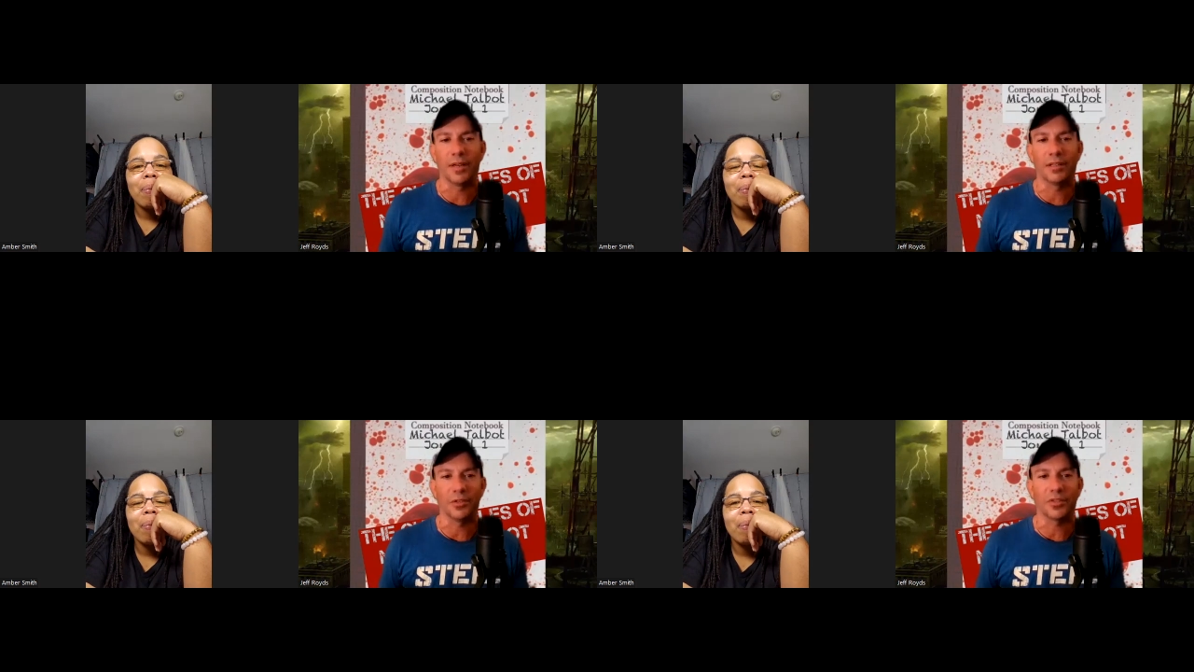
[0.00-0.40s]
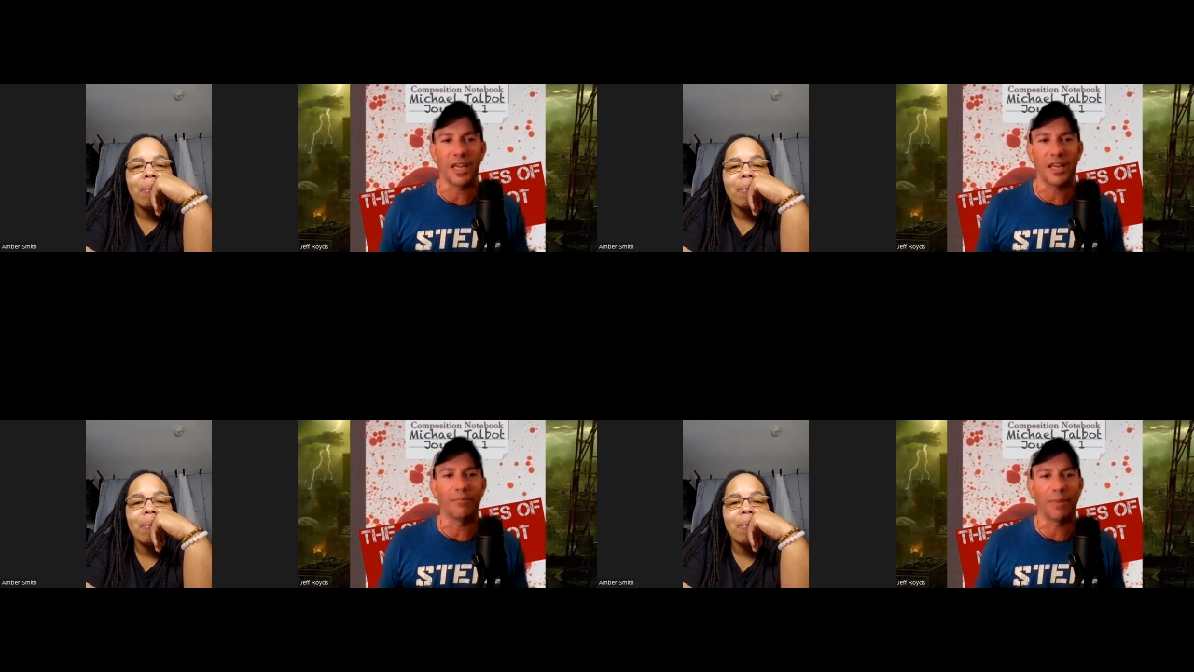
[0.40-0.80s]
Speaker 1: been a little
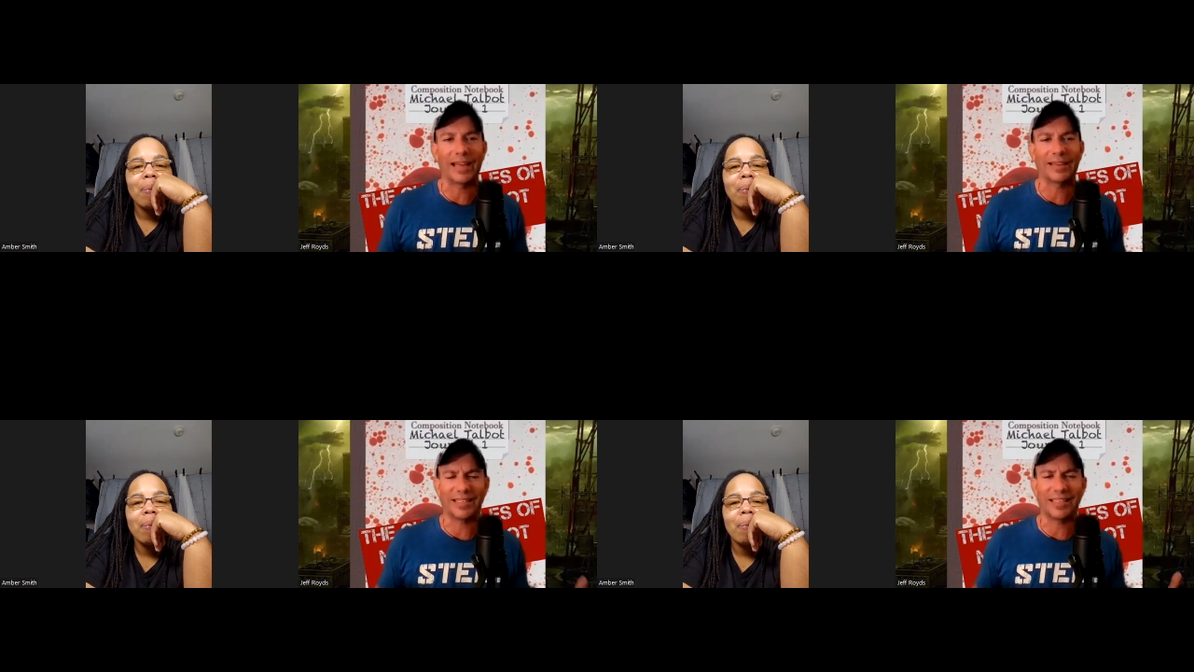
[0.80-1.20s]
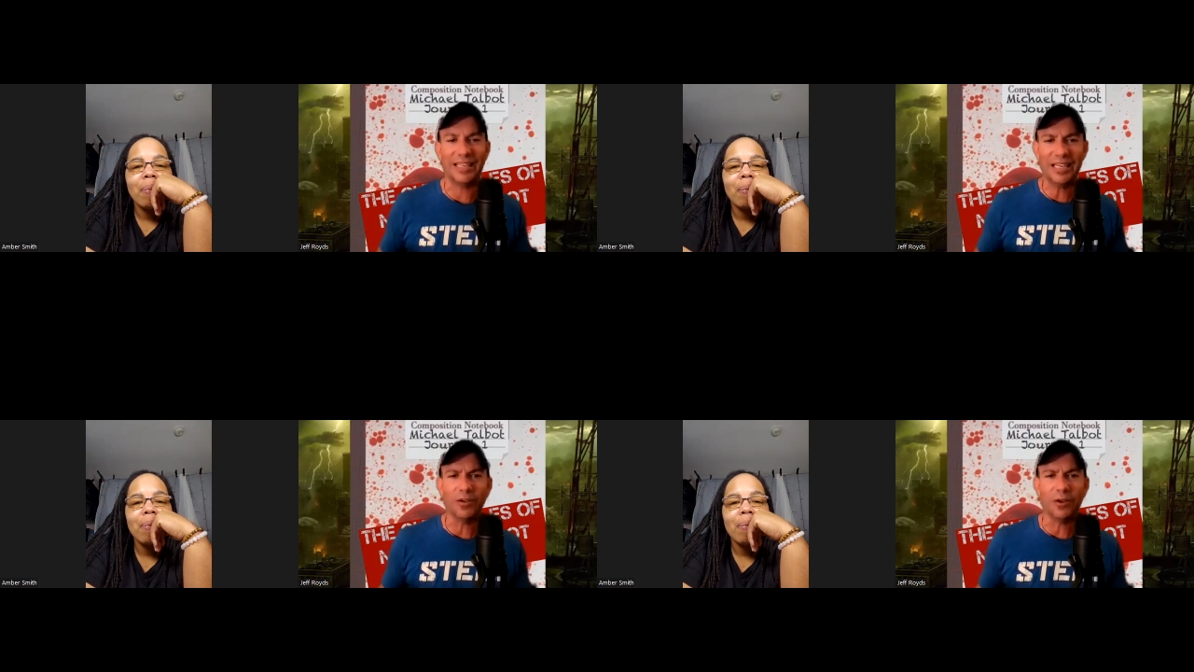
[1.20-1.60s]
taken back to
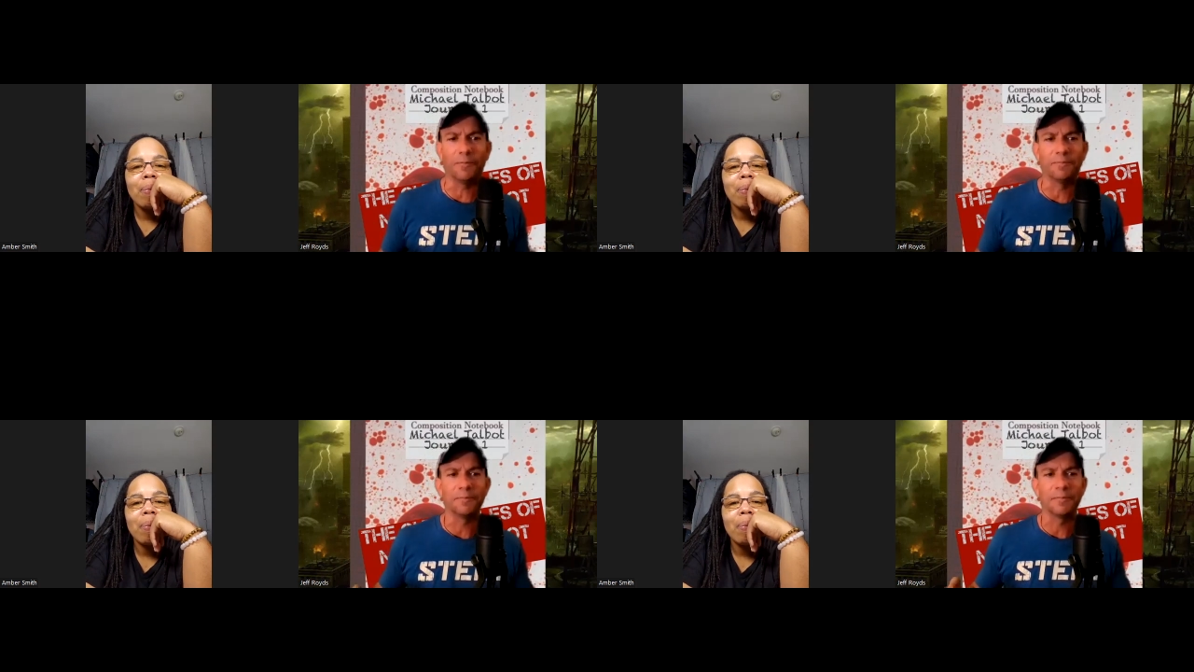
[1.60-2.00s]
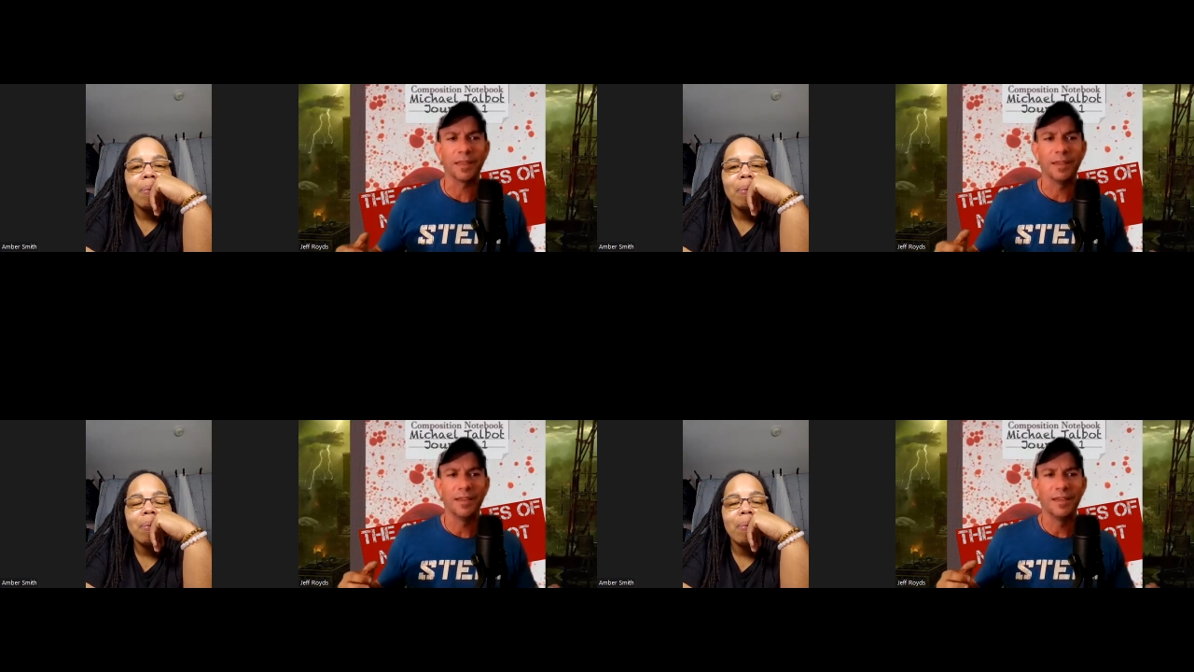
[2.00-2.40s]
hear
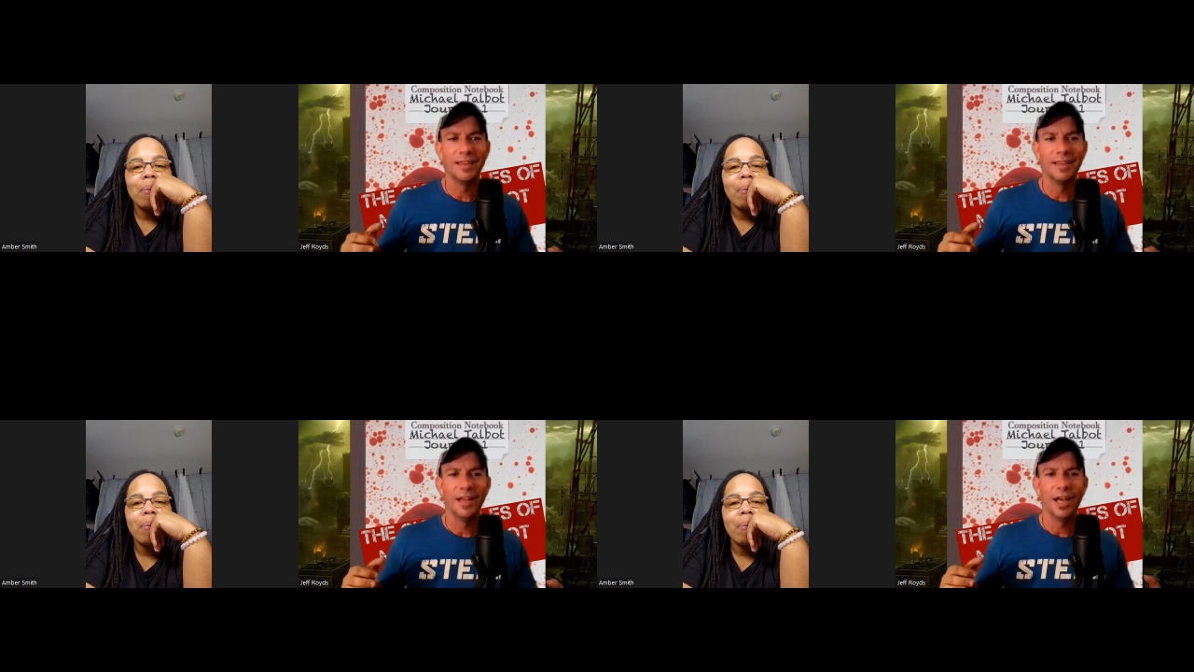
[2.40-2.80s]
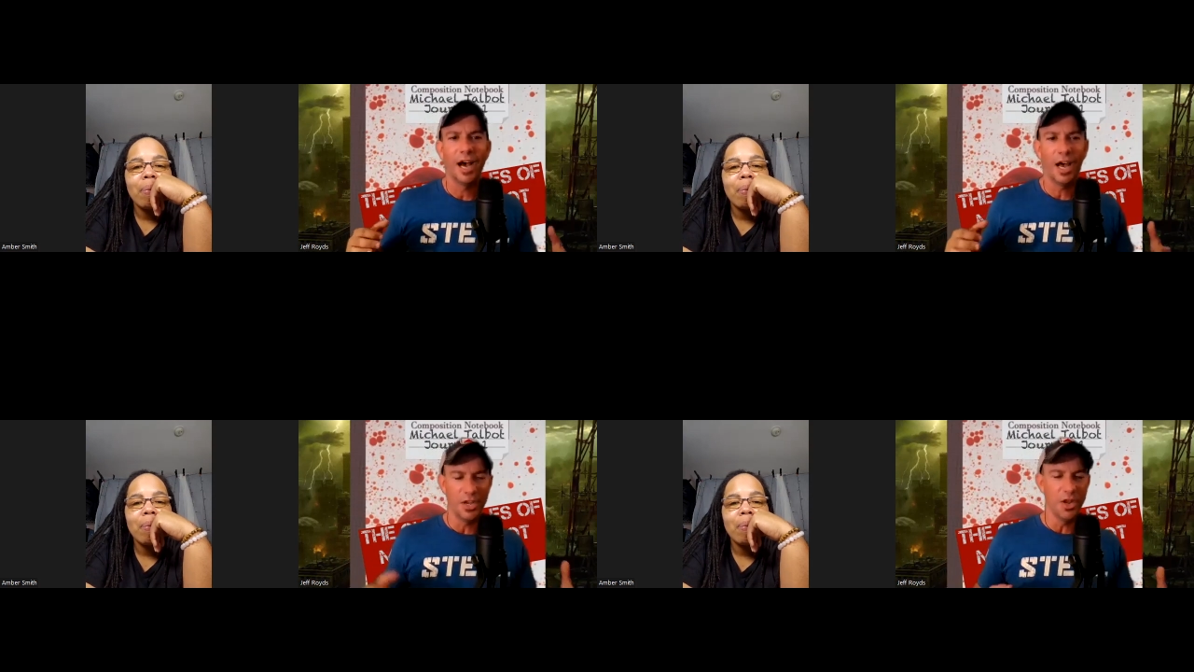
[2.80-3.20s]

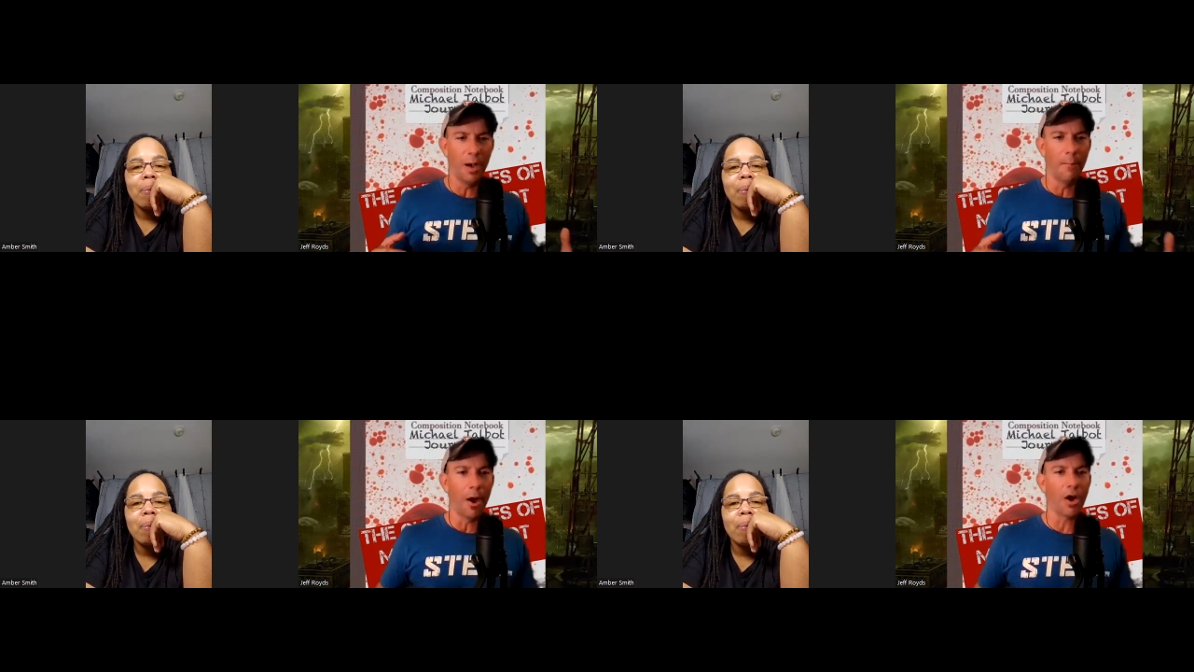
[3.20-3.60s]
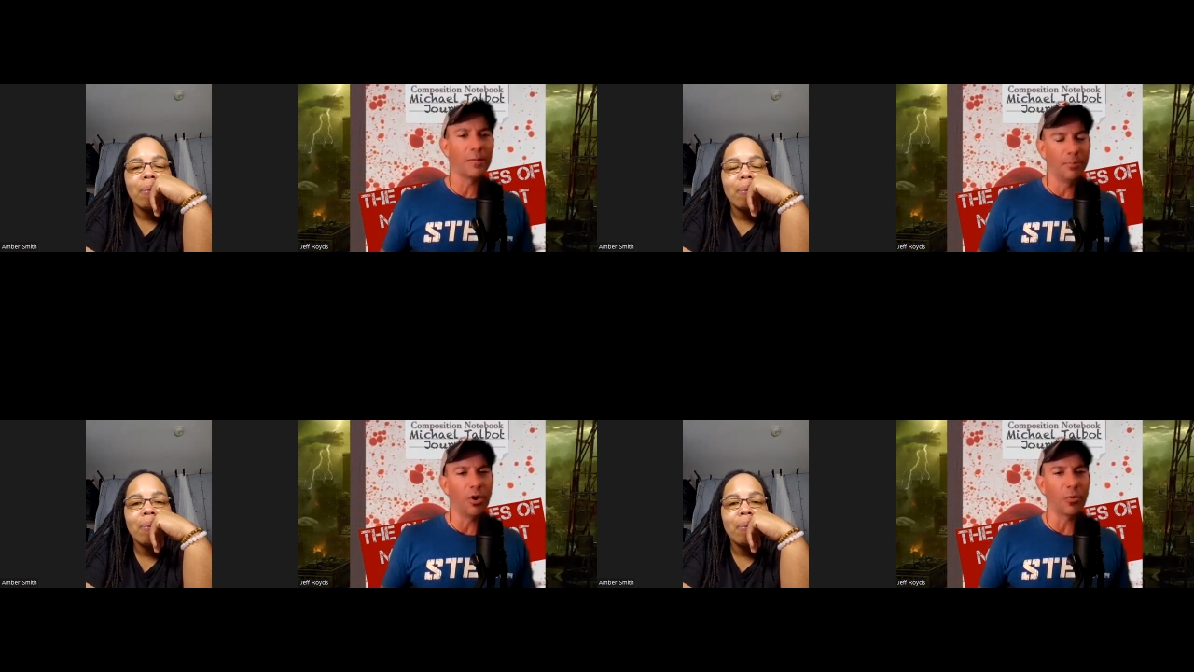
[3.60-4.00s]
a, a
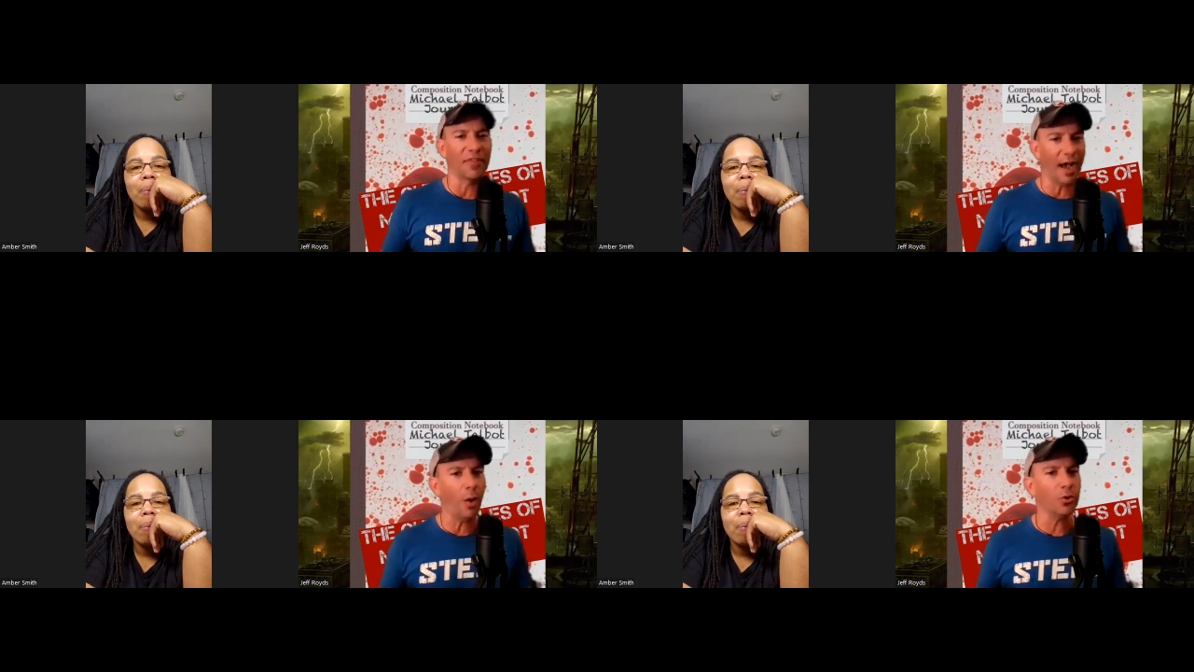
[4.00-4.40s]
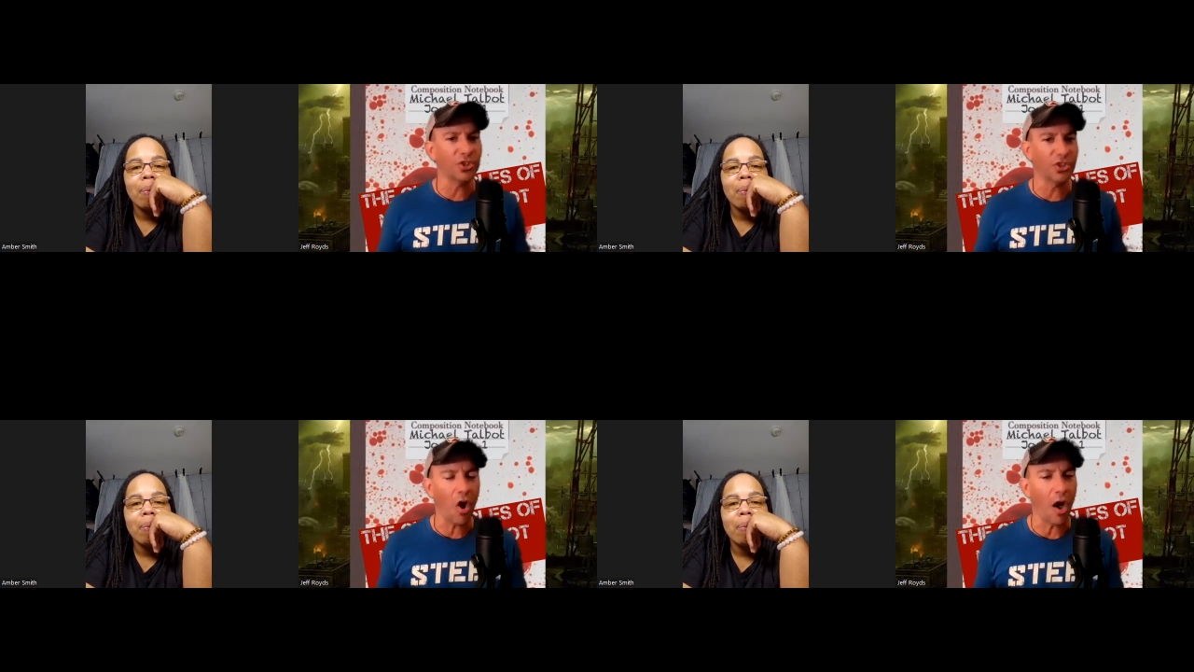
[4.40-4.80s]
Mark book without
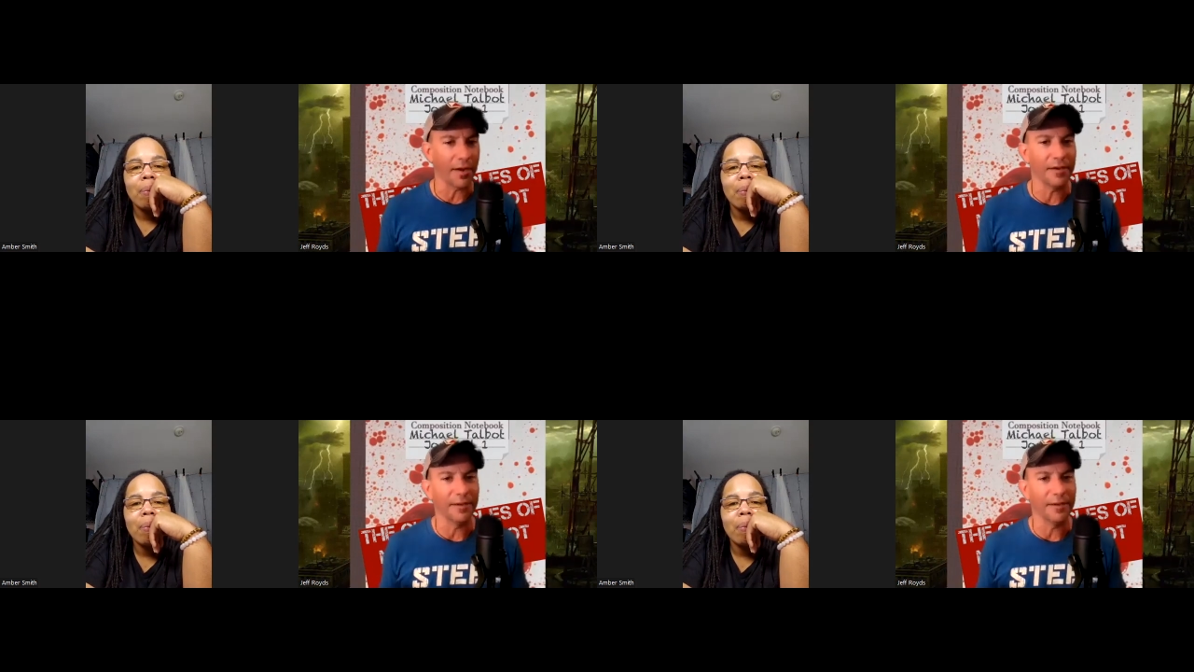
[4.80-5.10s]
Sean.